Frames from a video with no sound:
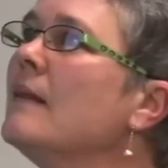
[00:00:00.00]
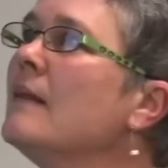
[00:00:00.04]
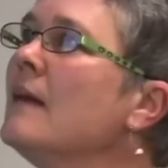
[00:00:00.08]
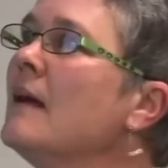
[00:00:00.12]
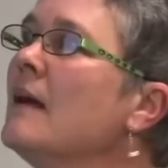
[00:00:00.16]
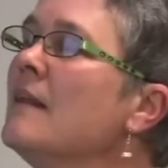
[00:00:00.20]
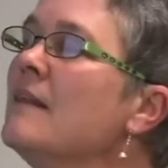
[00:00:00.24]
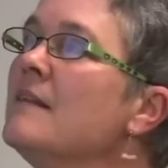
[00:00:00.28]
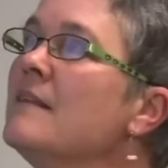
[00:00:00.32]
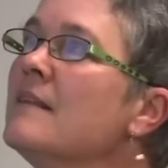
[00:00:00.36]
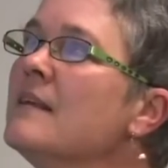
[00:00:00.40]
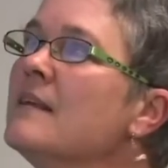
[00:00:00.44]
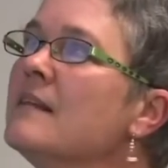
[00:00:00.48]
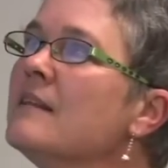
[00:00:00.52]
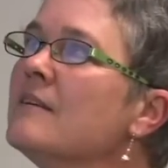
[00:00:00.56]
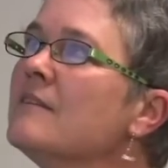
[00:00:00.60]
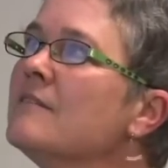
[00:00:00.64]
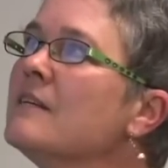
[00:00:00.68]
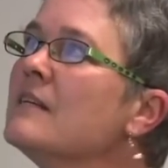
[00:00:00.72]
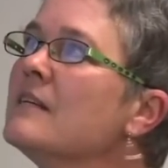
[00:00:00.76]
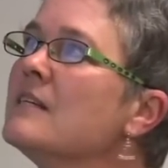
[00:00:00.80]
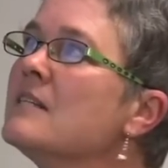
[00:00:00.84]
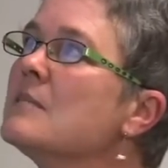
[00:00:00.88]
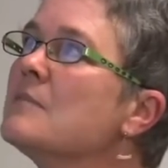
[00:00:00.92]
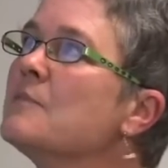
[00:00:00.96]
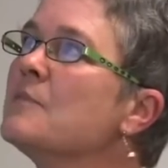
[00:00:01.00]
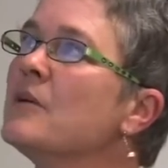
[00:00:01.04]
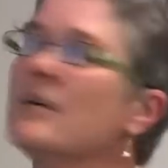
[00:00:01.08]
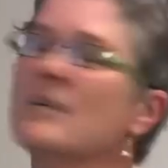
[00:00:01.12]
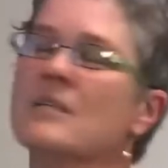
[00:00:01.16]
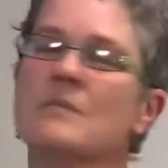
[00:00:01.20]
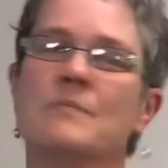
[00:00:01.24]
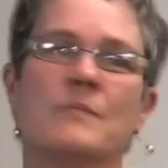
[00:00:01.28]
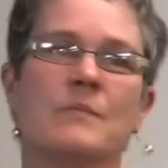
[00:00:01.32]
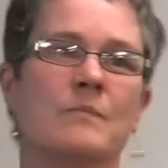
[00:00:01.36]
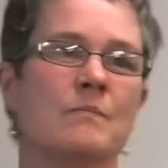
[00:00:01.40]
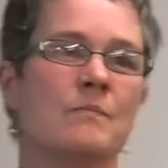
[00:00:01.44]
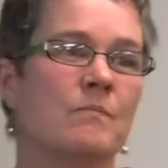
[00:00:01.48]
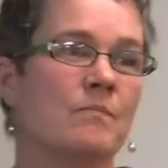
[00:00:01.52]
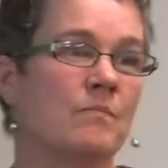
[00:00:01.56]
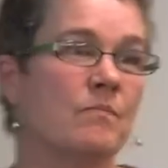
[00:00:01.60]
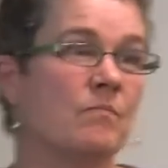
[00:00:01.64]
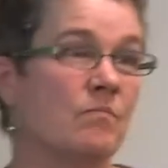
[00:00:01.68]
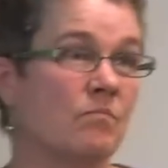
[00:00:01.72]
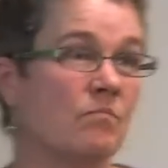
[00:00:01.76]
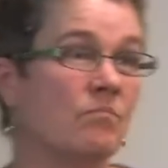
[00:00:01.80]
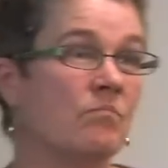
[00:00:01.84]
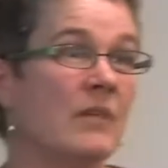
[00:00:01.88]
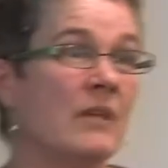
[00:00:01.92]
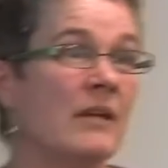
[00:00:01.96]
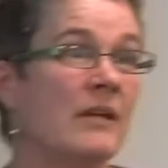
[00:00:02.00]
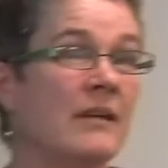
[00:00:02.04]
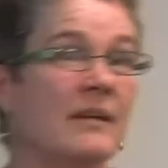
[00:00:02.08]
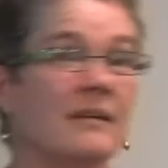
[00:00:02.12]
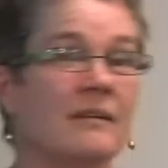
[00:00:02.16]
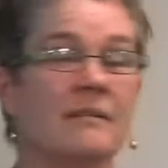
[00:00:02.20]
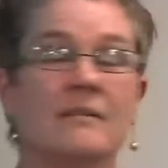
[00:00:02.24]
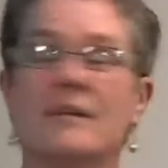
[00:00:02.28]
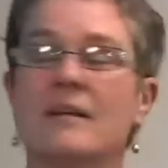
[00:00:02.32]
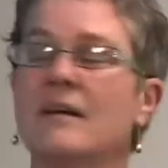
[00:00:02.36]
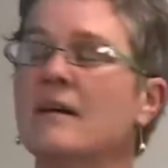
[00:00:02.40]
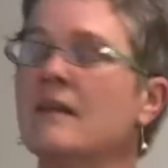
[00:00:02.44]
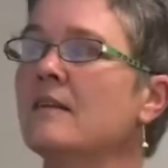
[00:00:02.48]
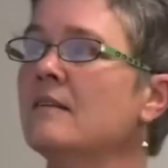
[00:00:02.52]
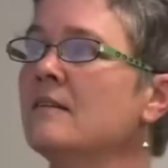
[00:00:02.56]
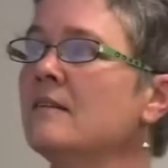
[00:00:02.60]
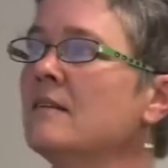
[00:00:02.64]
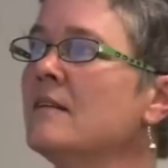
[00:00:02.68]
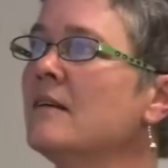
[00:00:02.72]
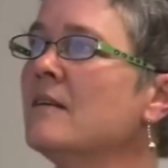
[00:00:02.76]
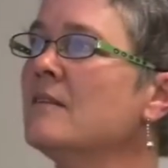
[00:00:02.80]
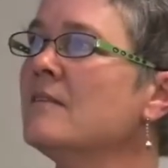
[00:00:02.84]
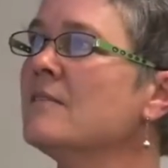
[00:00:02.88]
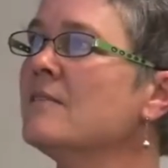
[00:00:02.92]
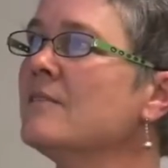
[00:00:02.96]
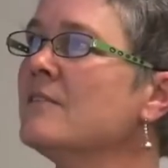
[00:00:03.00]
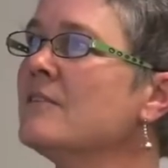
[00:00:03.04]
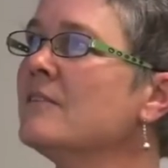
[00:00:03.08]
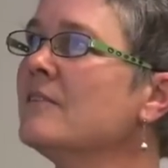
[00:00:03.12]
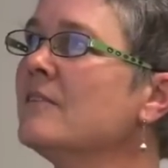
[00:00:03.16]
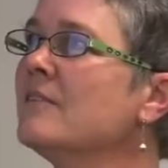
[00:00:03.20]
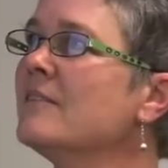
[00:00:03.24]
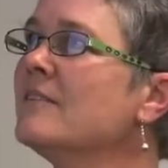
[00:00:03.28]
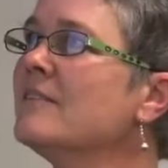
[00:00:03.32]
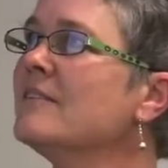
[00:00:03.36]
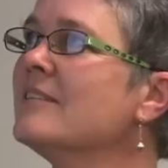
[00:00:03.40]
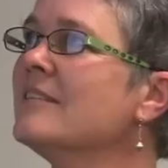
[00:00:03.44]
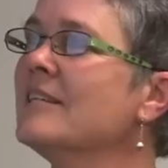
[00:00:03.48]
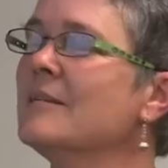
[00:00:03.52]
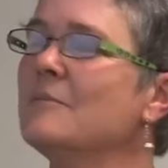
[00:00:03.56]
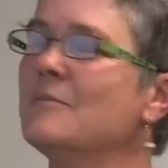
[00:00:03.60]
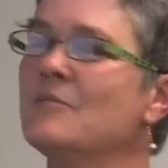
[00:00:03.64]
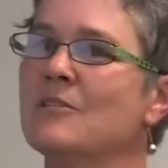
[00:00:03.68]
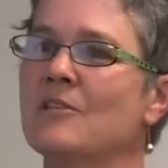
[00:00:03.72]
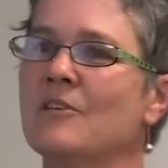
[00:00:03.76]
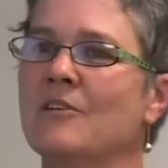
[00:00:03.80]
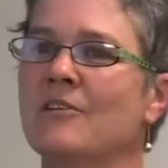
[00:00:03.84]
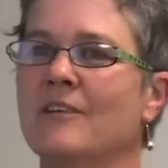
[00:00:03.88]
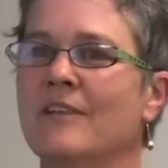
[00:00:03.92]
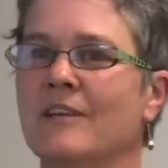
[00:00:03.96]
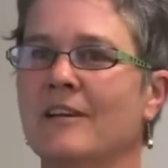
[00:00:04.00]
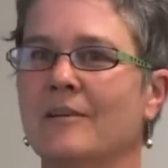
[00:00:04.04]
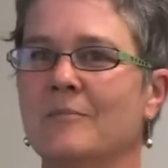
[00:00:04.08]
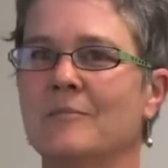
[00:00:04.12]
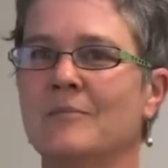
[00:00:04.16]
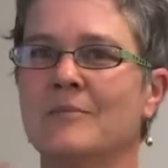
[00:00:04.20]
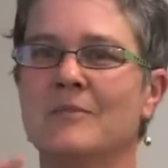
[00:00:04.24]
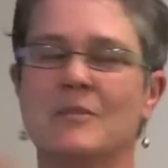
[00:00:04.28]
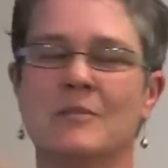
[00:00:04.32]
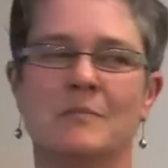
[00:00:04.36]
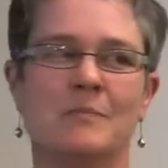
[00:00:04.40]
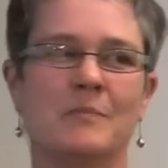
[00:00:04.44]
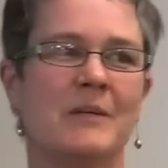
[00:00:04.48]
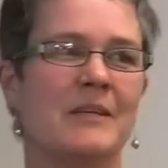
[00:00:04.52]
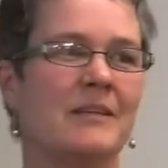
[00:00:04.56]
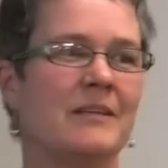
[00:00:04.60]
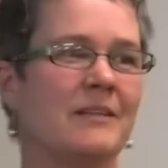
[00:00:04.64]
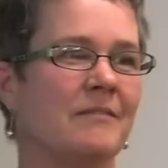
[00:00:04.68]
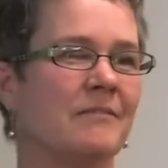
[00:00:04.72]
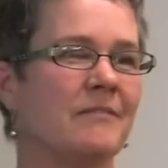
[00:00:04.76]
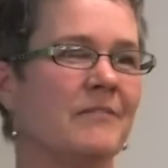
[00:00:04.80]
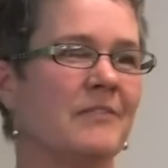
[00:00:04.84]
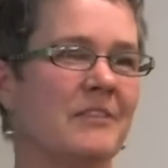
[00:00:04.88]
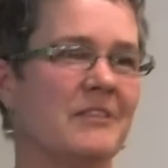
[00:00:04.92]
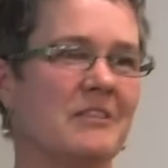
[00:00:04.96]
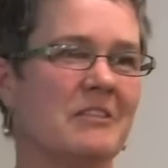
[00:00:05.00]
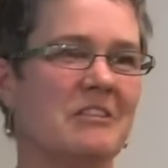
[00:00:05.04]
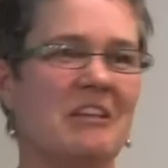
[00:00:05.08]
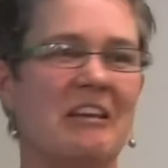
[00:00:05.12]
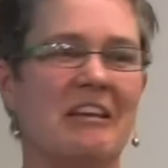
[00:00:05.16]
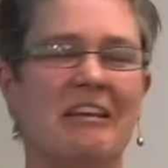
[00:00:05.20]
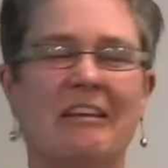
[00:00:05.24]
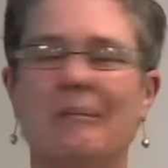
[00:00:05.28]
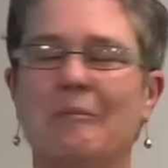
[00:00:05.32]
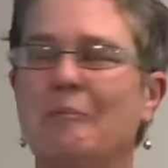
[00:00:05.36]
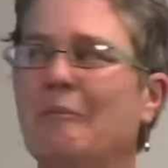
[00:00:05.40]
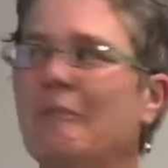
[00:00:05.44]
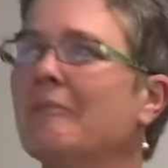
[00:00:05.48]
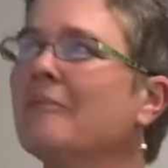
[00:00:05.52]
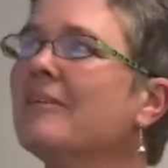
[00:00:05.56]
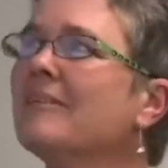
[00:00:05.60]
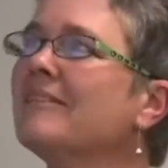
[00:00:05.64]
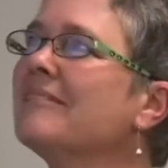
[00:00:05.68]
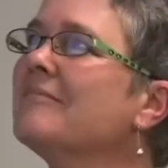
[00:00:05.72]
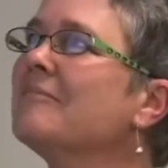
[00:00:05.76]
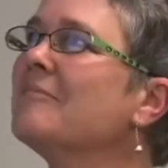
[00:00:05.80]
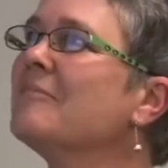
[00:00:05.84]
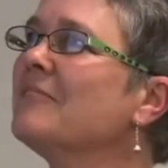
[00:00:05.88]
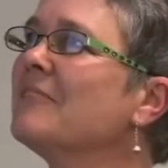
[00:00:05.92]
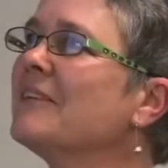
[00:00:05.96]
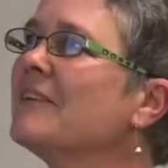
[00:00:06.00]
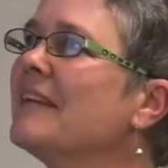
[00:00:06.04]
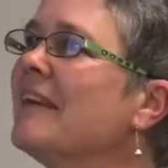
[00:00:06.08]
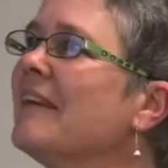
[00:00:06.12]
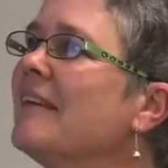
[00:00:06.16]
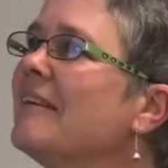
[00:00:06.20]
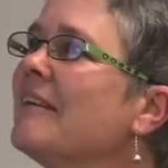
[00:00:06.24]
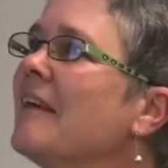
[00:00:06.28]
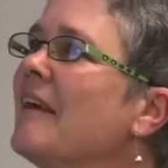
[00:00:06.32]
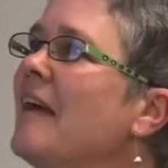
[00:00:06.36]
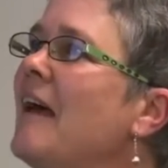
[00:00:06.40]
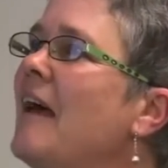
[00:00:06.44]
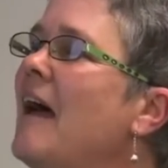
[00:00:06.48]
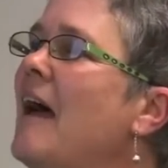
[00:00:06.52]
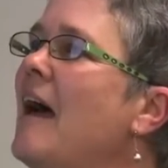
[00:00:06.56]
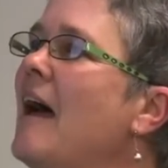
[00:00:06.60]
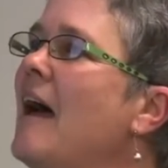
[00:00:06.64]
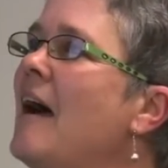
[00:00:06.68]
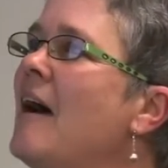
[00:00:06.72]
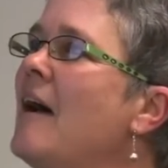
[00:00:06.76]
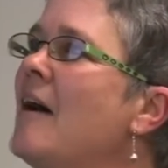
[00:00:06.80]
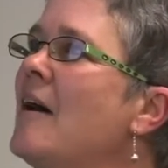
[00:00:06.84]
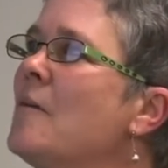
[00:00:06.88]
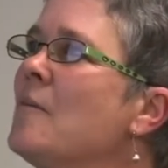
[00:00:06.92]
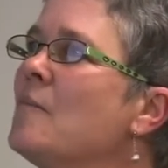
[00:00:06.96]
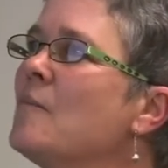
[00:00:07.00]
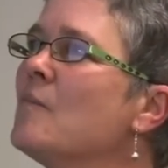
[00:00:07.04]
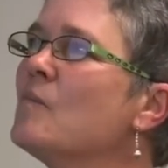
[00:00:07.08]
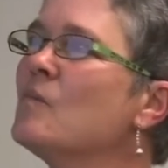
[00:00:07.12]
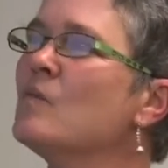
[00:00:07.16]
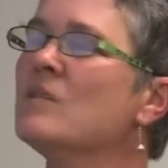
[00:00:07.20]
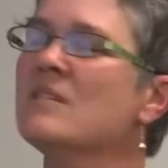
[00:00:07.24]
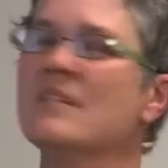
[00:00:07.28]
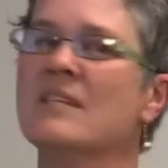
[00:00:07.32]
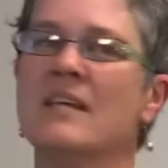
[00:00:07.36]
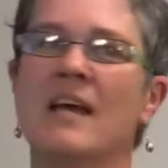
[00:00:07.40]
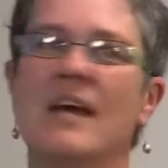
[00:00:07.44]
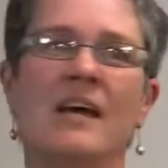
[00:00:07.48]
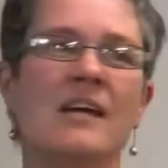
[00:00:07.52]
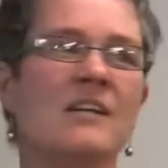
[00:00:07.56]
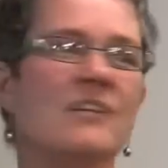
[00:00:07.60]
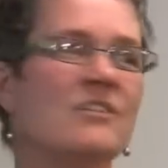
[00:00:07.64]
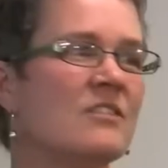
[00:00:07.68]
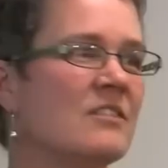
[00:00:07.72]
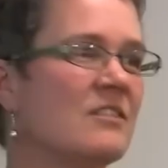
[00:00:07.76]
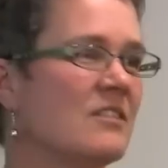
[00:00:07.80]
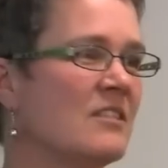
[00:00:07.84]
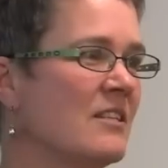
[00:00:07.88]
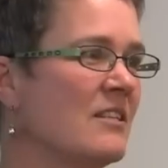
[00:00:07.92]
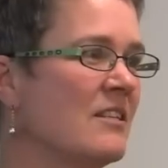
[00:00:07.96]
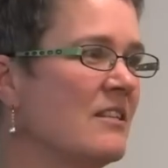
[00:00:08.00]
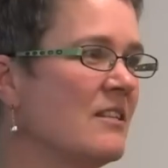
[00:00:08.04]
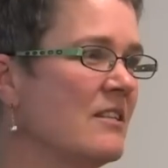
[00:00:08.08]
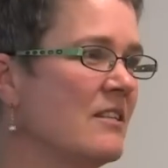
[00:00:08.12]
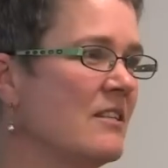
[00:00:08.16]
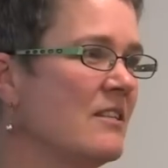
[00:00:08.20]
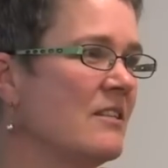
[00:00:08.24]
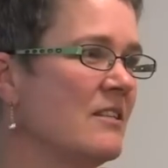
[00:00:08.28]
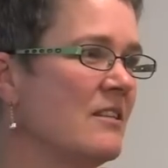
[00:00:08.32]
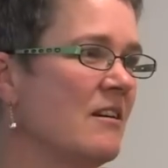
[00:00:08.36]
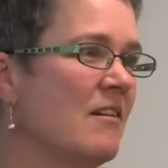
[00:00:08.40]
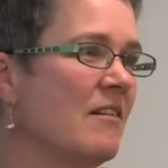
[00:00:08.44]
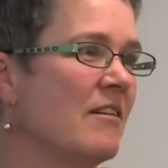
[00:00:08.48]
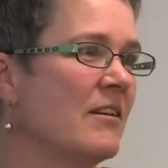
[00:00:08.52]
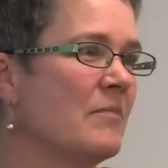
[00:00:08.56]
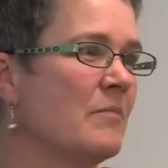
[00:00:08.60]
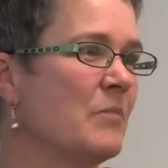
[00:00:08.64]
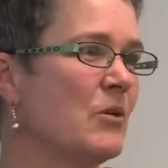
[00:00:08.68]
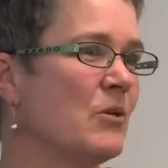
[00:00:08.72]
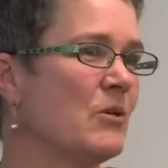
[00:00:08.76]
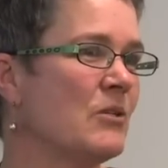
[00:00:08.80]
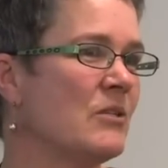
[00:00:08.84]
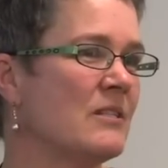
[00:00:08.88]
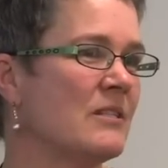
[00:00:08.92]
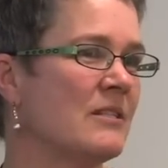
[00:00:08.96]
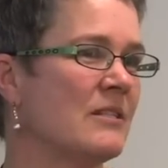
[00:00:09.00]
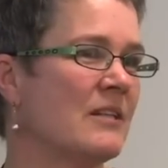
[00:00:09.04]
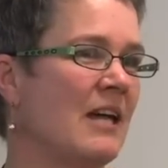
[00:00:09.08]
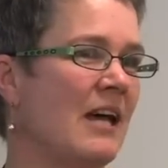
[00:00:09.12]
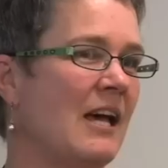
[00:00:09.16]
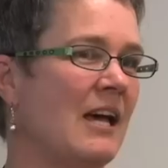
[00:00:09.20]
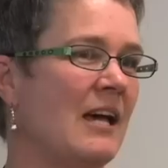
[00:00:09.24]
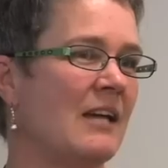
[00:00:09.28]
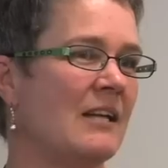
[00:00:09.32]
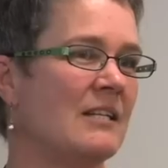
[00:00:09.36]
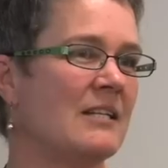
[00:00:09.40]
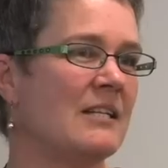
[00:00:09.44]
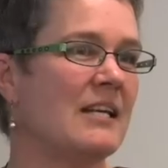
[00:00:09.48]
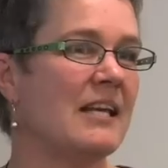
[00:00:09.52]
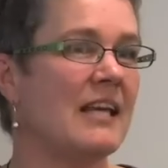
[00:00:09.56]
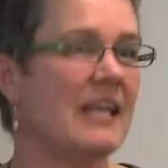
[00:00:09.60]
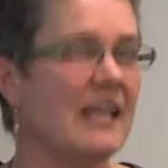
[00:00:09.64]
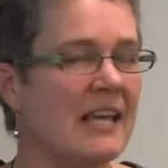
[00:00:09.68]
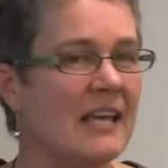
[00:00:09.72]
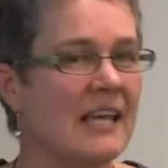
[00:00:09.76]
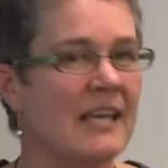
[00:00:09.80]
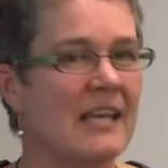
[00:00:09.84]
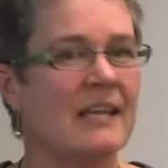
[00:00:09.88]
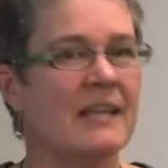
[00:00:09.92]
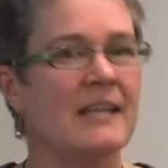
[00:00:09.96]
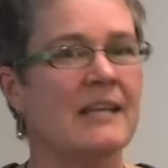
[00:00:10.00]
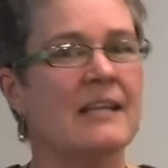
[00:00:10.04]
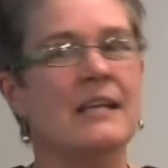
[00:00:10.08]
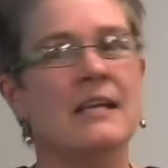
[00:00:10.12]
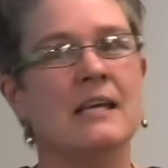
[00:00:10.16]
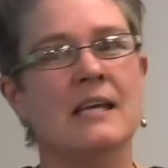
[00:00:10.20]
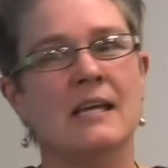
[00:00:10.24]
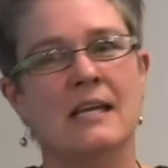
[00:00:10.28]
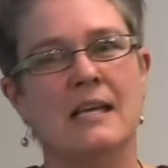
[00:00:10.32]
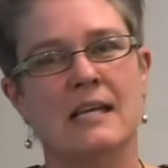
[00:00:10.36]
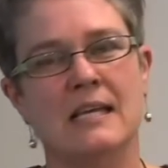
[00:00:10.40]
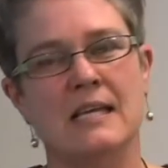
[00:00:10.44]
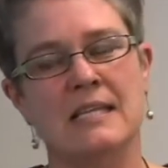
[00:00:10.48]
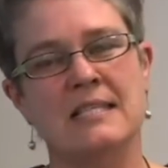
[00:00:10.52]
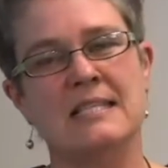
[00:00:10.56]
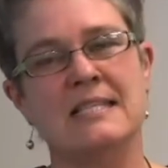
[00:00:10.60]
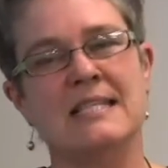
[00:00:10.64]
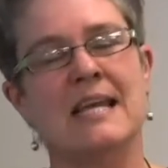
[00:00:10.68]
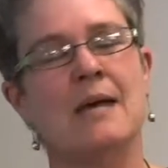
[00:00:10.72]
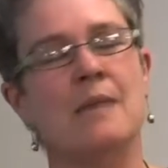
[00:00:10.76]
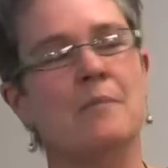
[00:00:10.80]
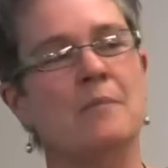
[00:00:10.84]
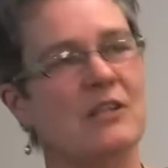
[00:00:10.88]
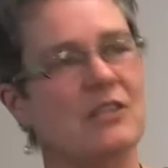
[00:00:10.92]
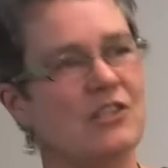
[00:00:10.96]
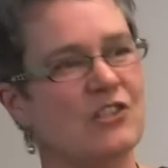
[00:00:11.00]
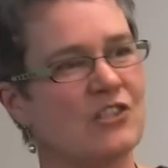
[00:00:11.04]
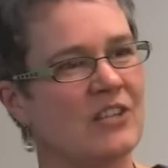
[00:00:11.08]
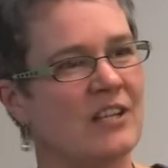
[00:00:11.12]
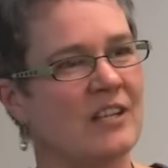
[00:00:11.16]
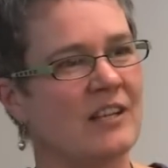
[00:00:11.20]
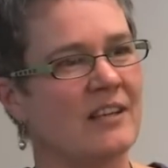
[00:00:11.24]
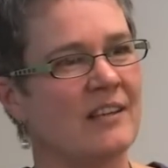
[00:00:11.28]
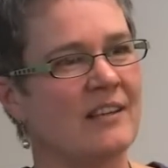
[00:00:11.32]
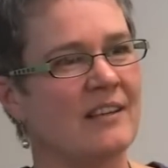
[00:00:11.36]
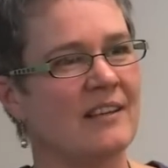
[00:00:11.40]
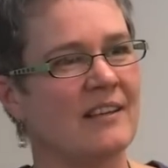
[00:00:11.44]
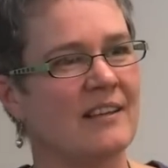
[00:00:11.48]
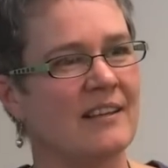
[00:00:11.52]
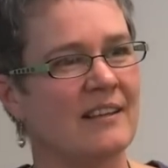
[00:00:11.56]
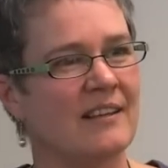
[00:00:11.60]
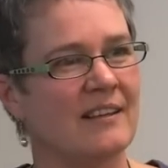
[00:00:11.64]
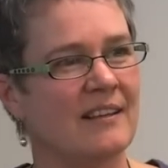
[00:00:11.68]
the other thing that really surprised me and those of us on the team, sorry, I'm speaking for the team and forget, was the agency that the dying person had in establishing